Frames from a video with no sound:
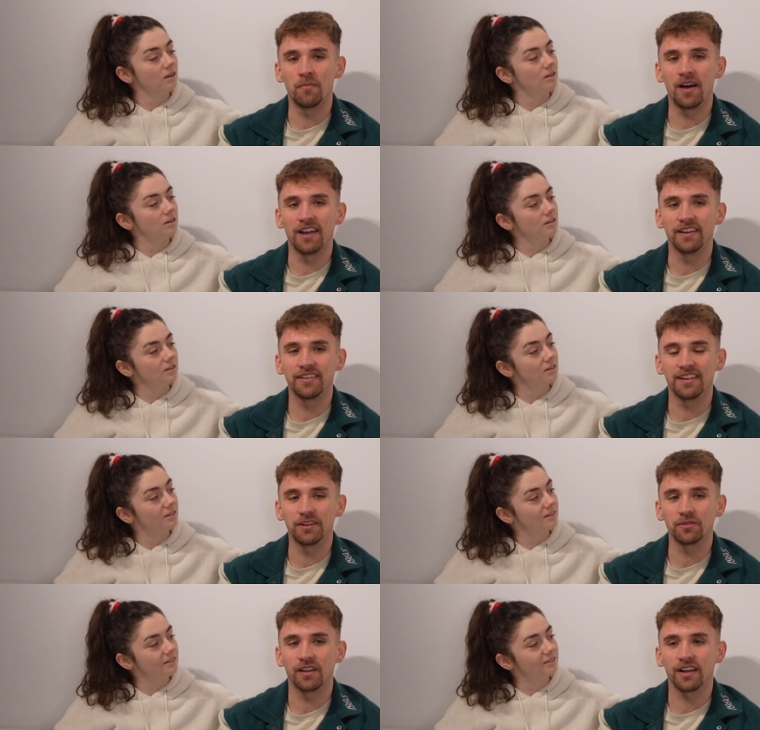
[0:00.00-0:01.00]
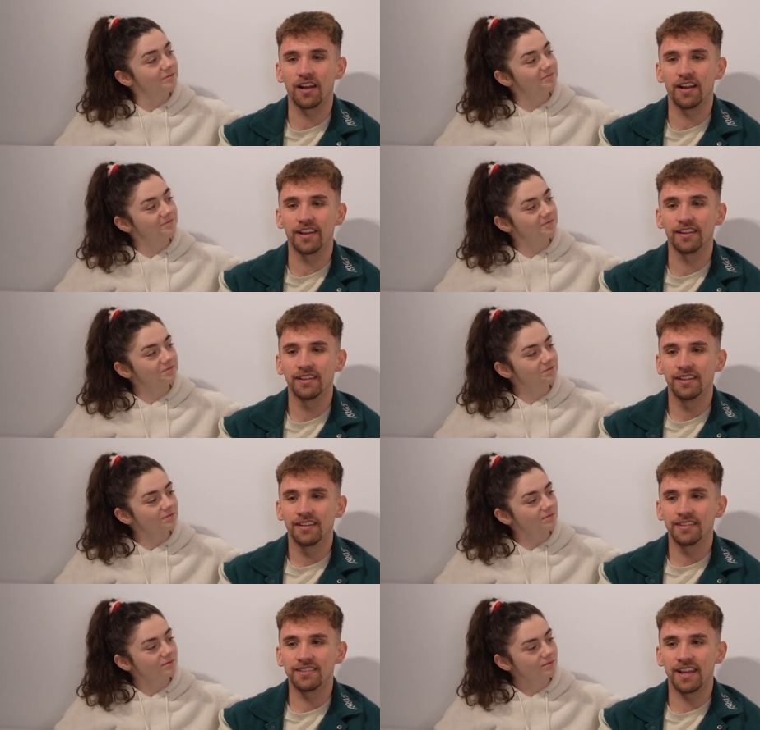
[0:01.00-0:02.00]
Speaker 1: mine, and it was like I
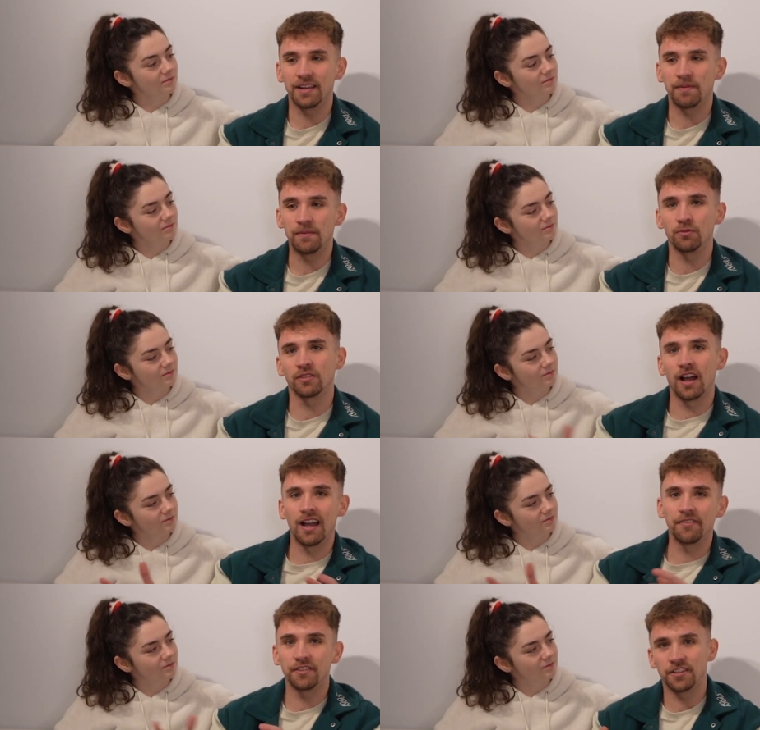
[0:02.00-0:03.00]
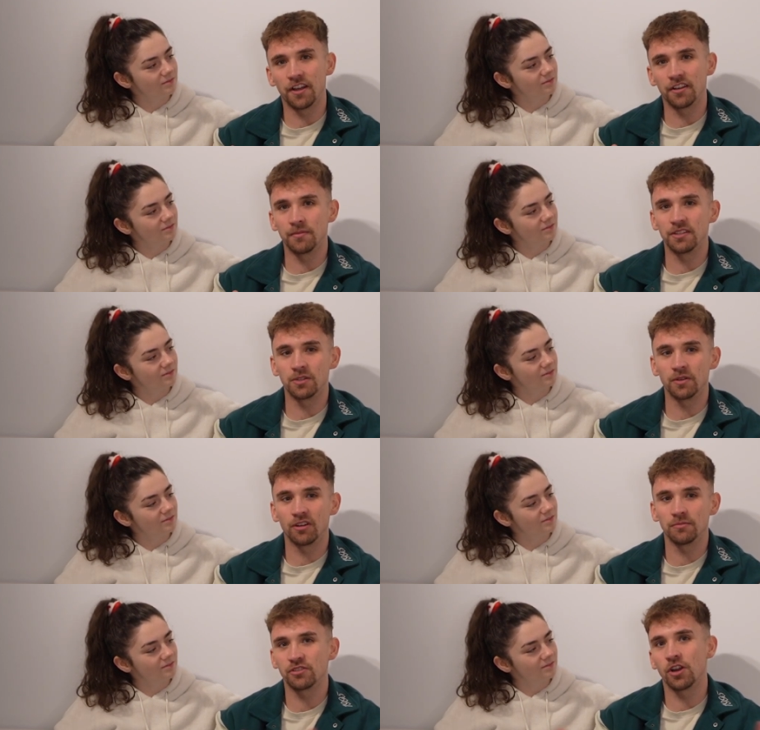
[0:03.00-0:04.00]
take people's lives and turn them into
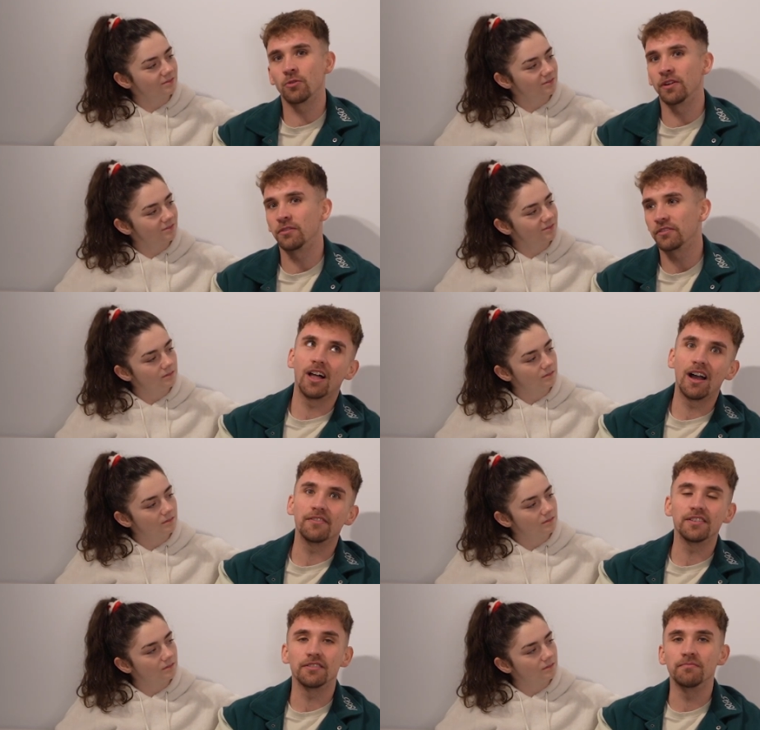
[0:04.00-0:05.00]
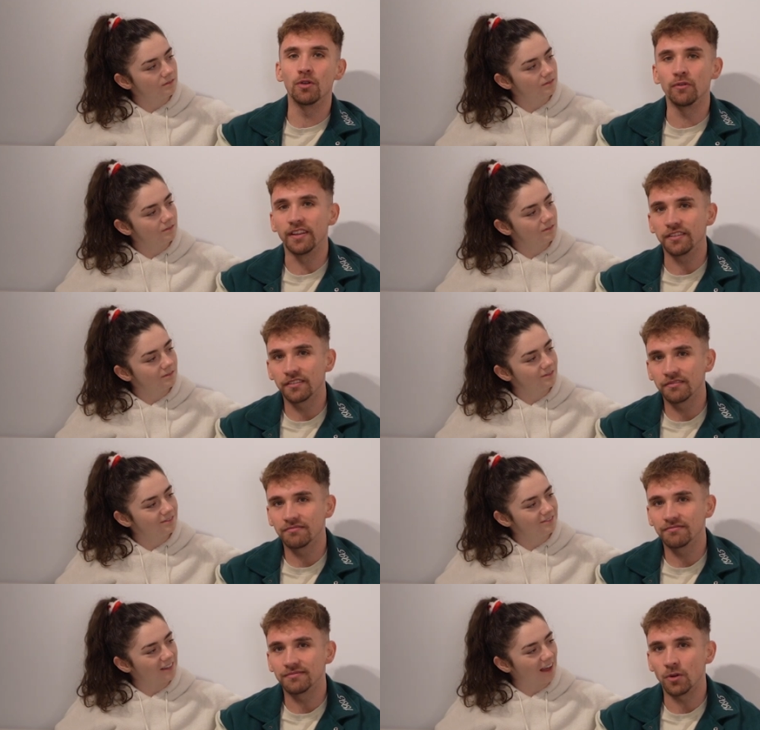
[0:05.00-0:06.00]
incredible showreels, lives into movies
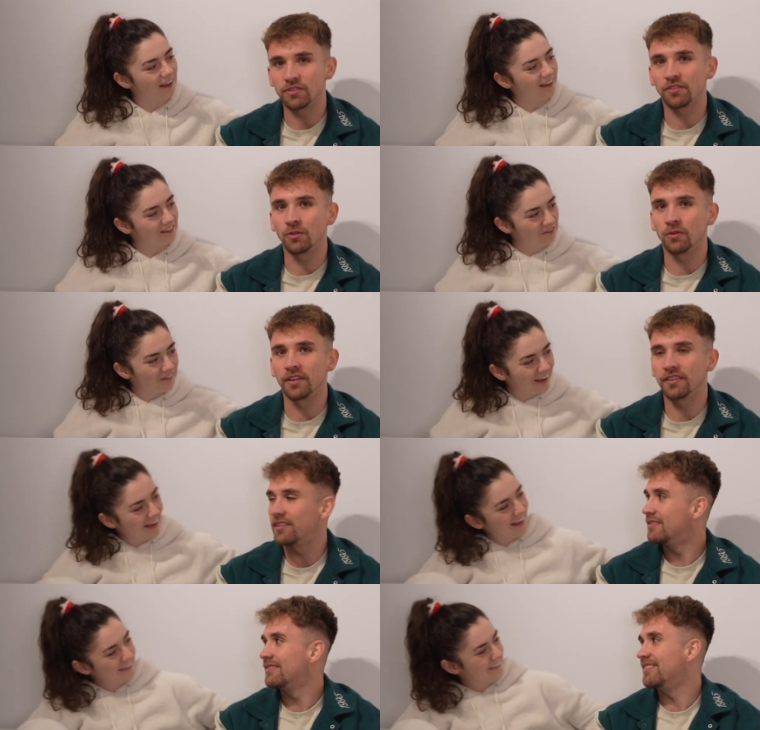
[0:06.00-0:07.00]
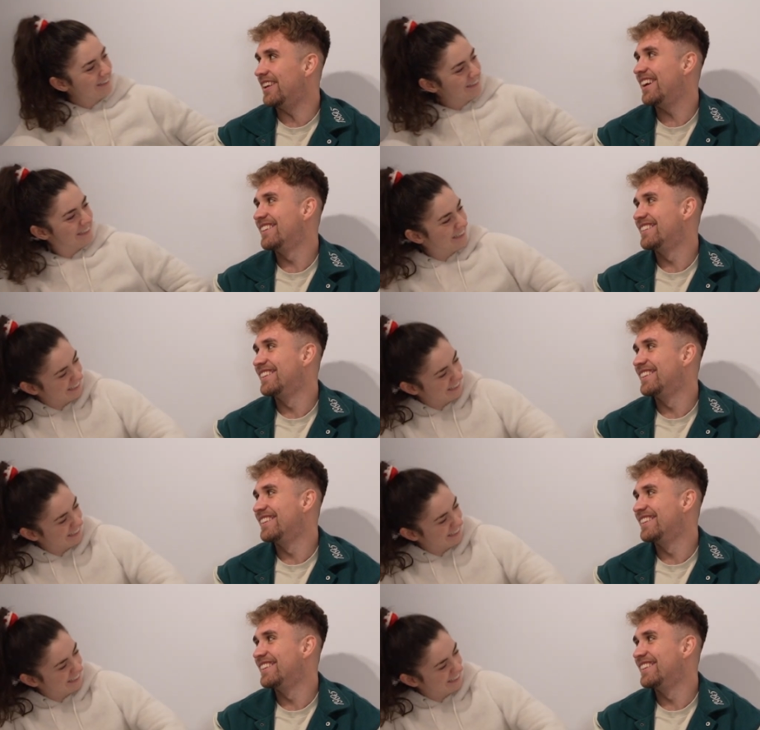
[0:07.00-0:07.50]
or into stories. Love it. Yeah.